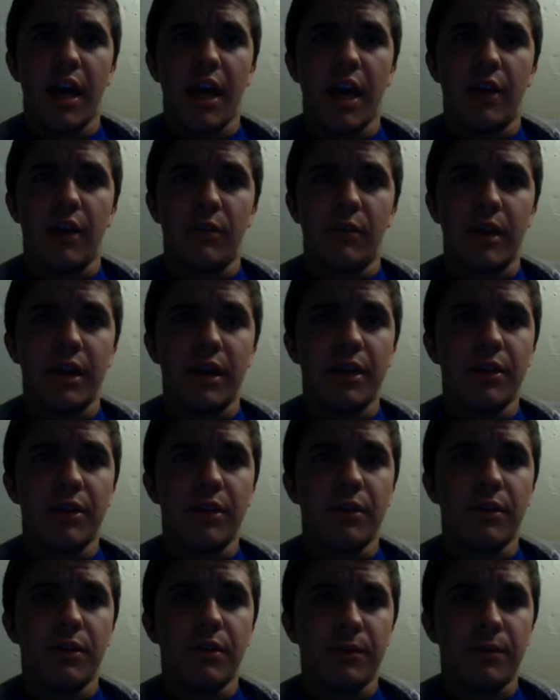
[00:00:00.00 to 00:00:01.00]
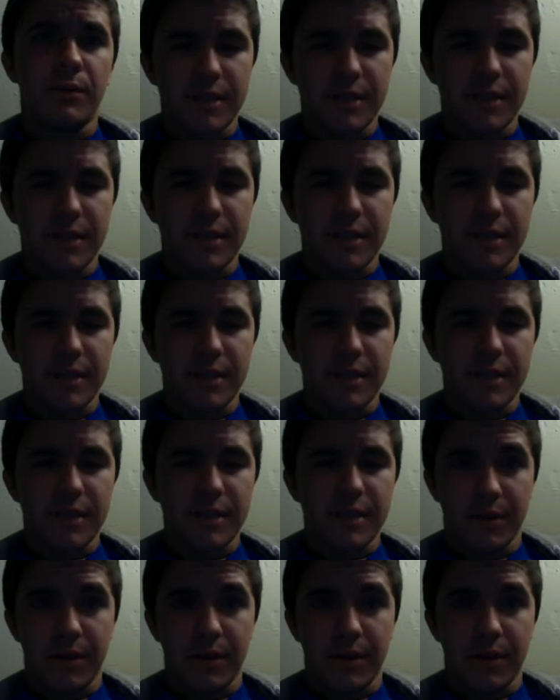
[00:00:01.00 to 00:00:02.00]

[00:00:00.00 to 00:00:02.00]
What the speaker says: and radiophysiology,